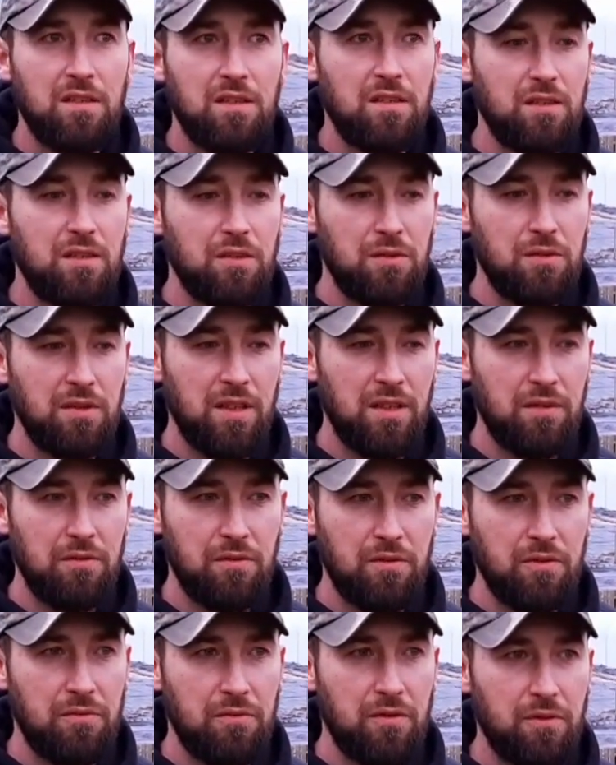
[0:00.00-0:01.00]
tonight for
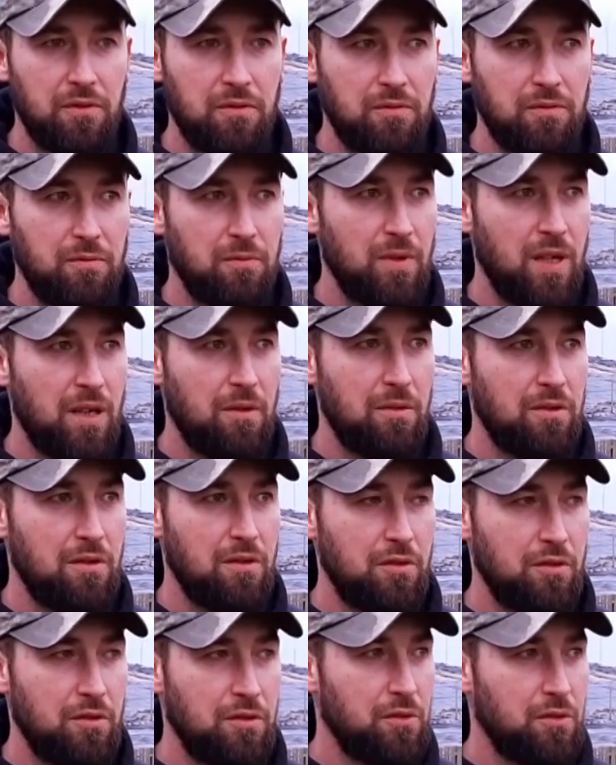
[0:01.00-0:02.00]
hour or
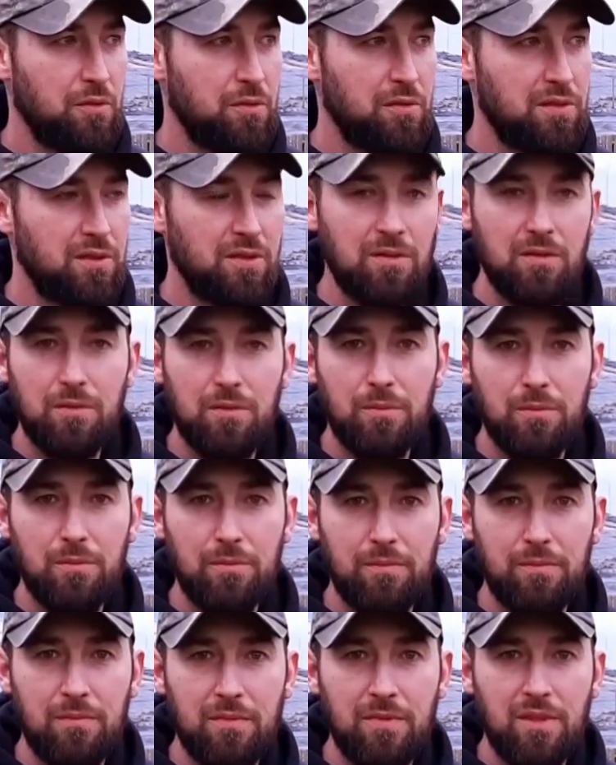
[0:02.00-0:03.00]
two, so
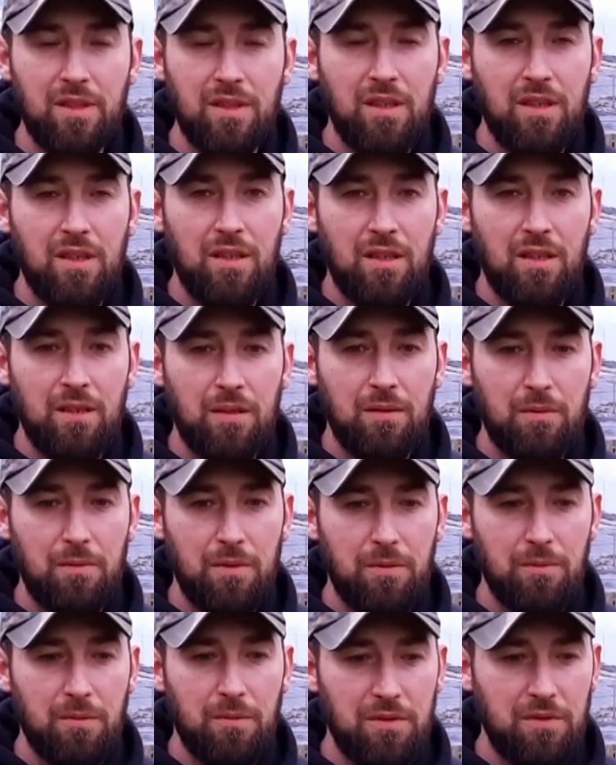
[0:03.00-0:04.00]
we
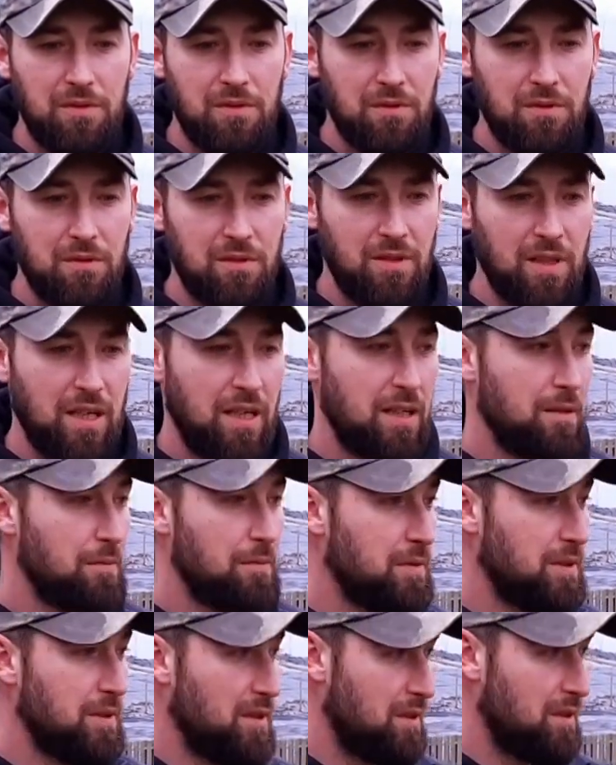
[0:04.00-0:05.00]
wanted to, and we
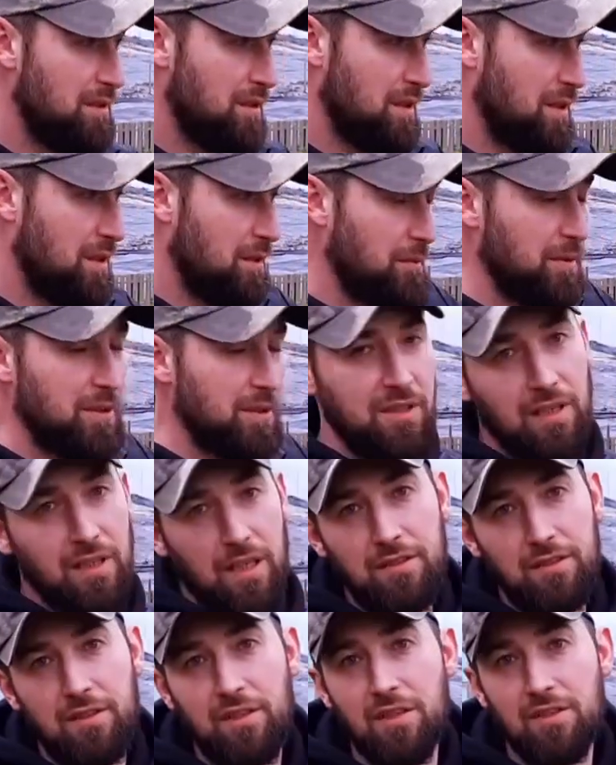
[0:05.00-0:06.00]
did that
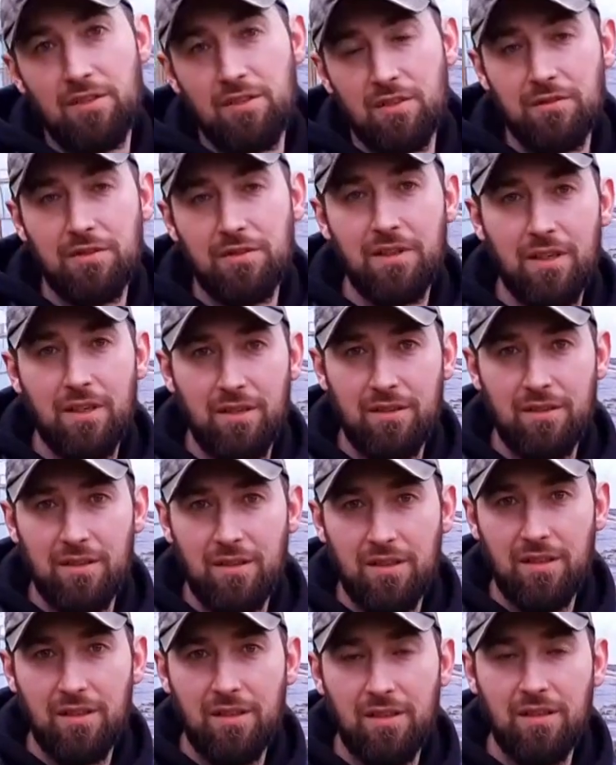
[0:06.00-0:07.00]
trench over there at the
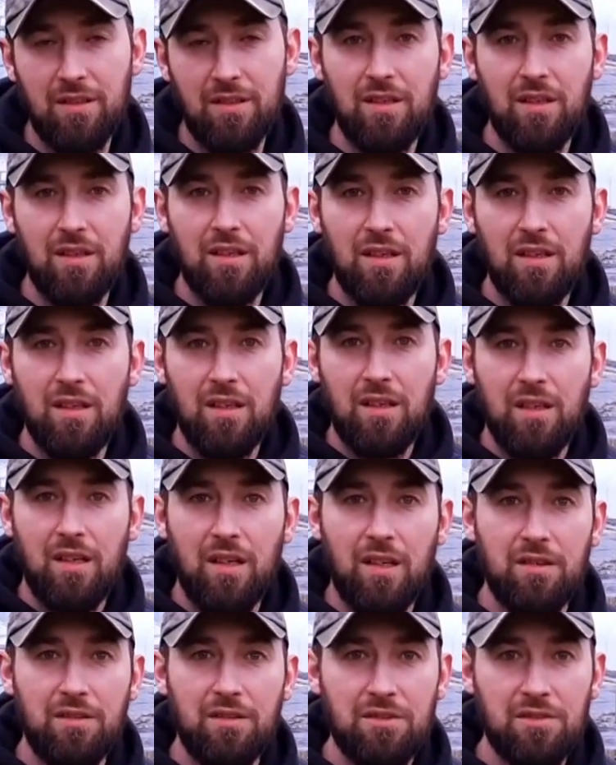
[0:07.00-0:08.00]

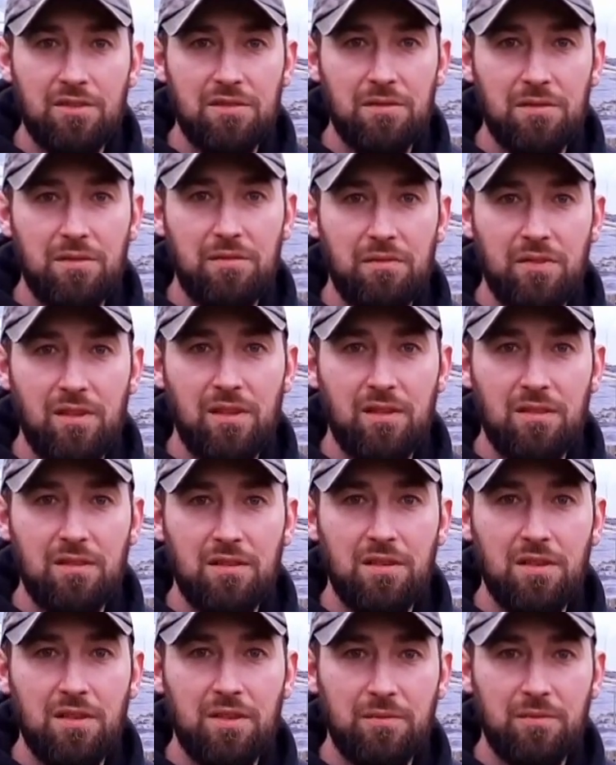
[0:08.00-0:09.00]
entrance to the field,
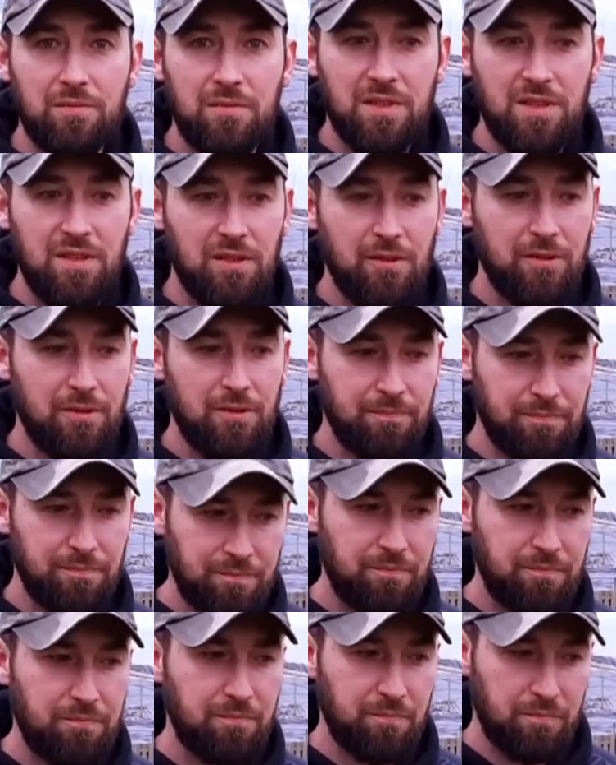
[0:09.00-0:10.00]
so
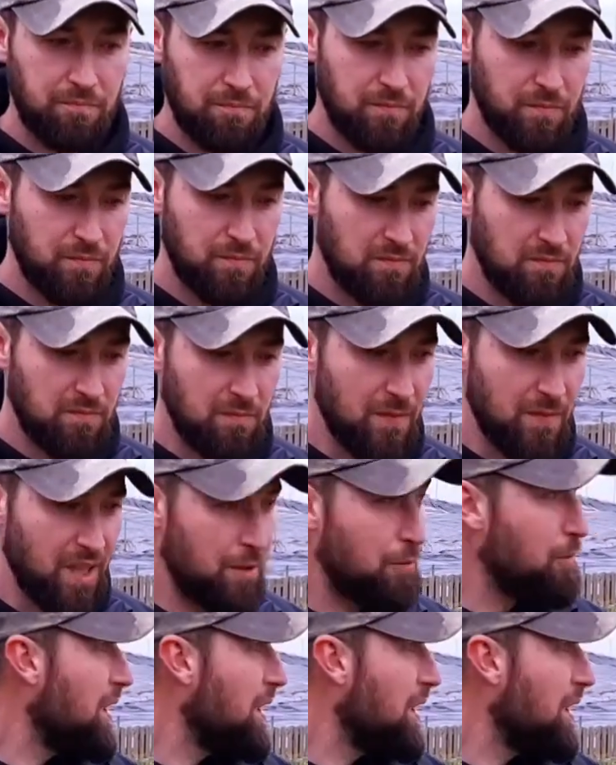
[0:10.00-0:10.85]
quite